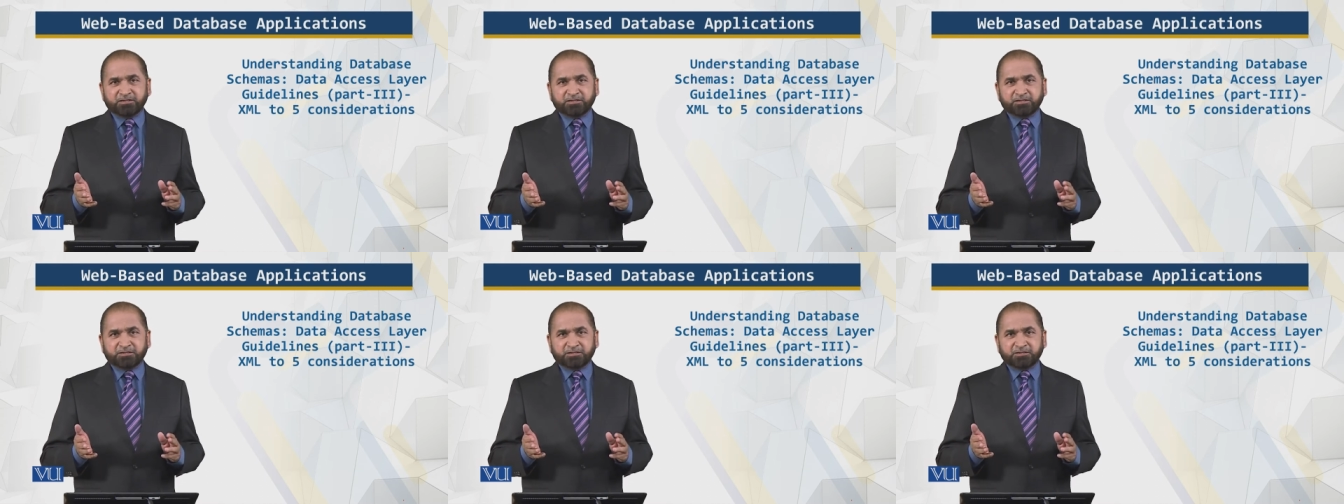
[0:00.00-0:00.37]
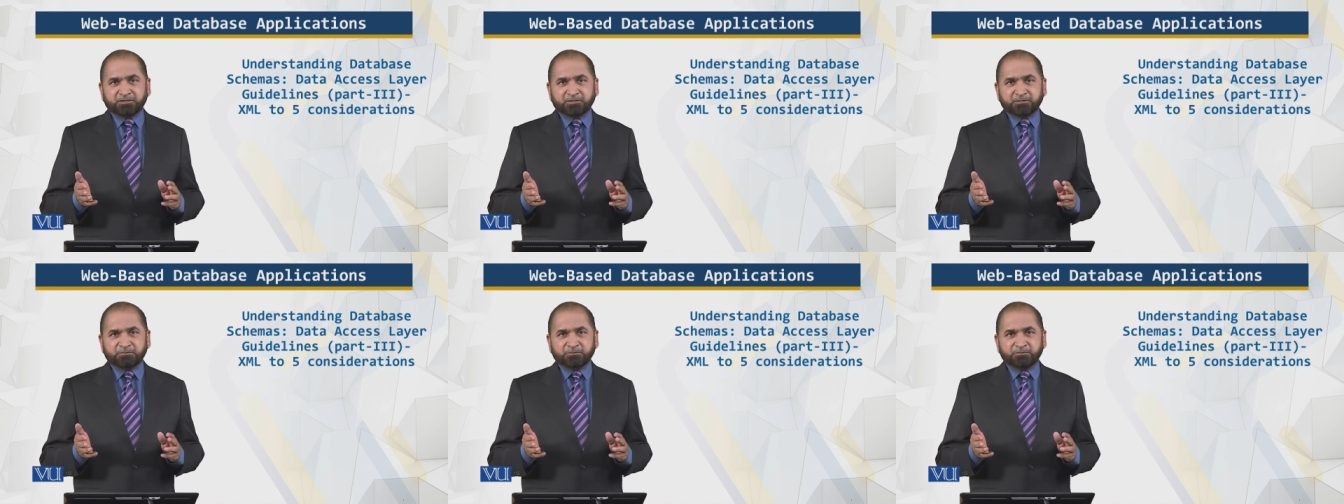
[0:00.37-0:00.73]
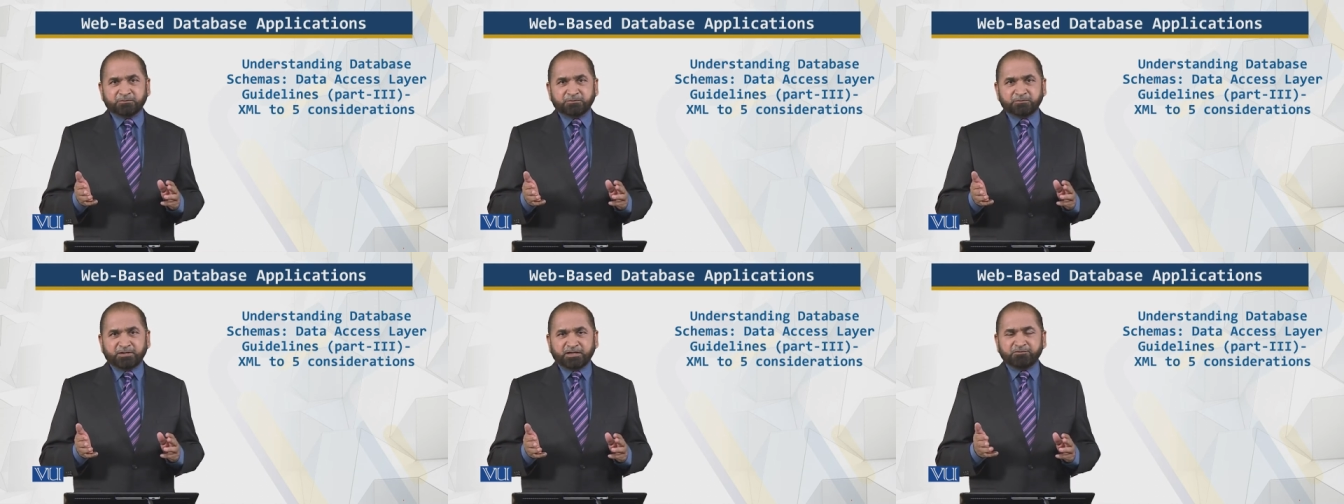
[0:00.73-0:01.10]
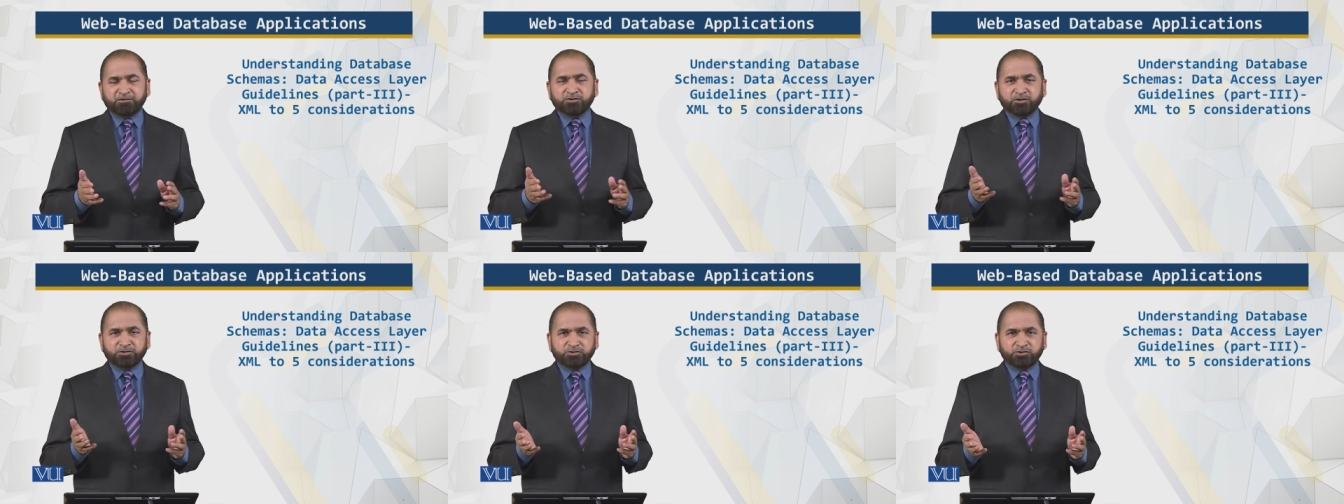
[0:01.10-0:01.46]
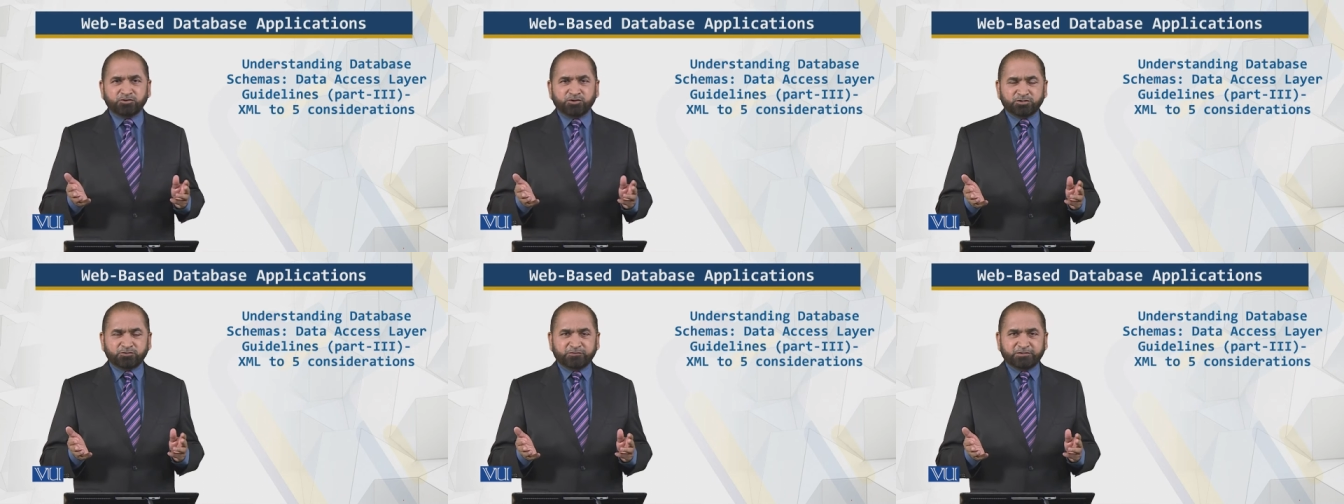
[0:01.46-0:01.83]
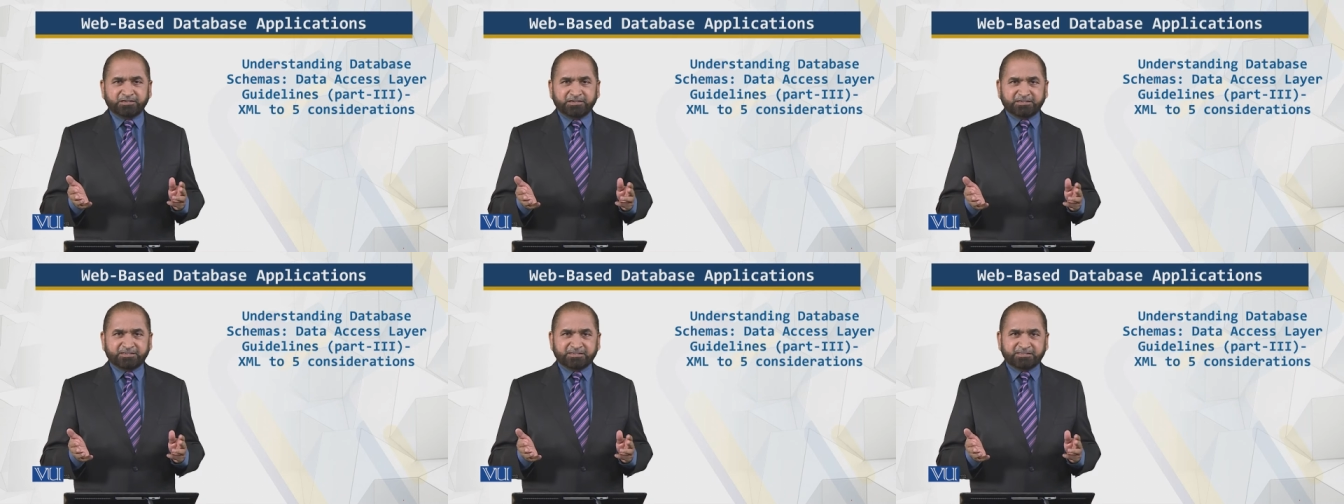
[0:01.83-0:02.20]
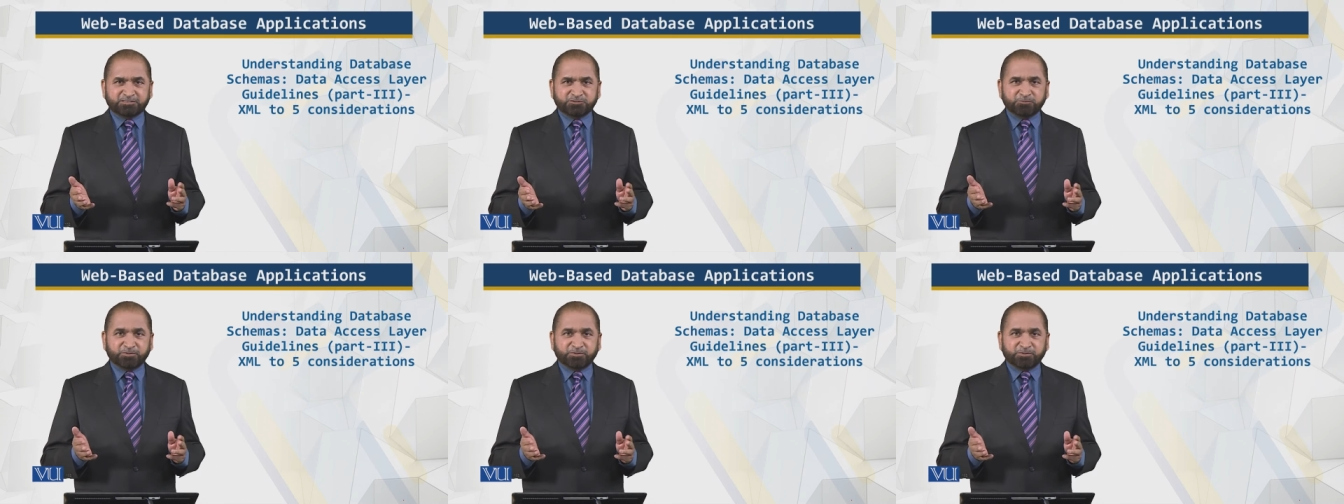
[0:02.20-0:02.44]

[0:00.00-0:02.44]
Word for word: uh, I will not go into a lot of details,